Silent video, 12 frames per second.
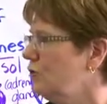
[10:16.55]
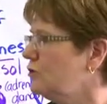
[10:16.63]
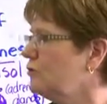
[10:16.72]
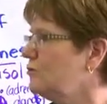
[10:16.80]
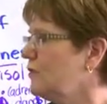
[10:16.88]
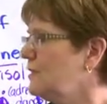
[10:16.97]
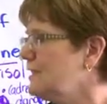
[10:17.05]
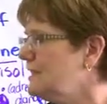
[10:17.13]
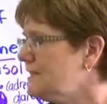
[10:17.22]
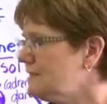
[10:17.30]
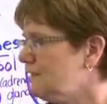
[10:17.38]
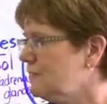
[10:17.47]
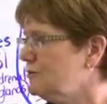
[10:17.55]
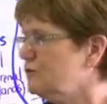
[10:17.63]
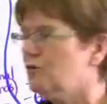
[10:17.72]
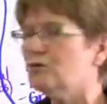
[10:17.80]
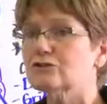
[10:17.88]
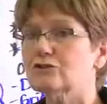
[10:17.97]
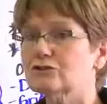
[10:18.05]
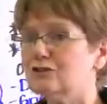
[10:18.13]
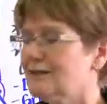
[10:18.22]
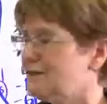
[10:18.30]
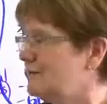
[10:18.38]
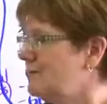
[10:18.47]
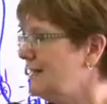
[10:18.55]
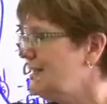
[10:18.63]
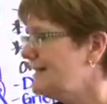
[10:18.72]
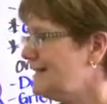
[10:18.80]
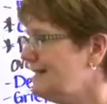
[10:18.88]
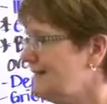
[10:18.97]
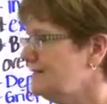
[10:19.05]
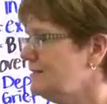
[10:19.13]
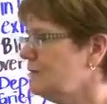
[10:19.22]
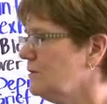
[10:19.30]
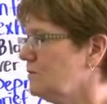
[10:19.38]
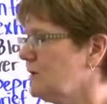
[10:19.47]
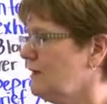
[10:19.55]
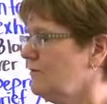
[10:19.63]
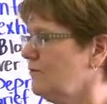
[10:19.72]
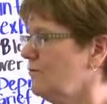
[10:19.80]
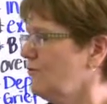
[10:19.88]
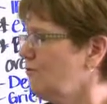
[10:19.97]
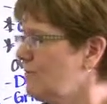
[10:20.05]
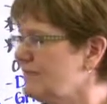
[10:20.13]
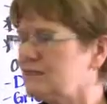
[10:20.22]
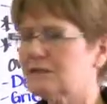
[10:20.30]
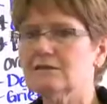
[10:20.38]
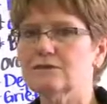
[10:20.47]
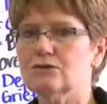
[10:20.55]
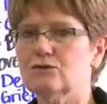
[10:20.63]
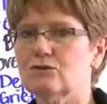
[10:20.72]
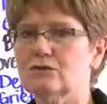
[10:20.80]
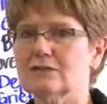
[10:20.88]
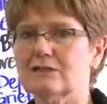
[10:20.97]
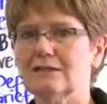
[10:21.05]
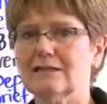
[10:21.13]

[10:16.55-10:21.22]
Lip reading: to release the glucose or sugar into the blood from its little stores,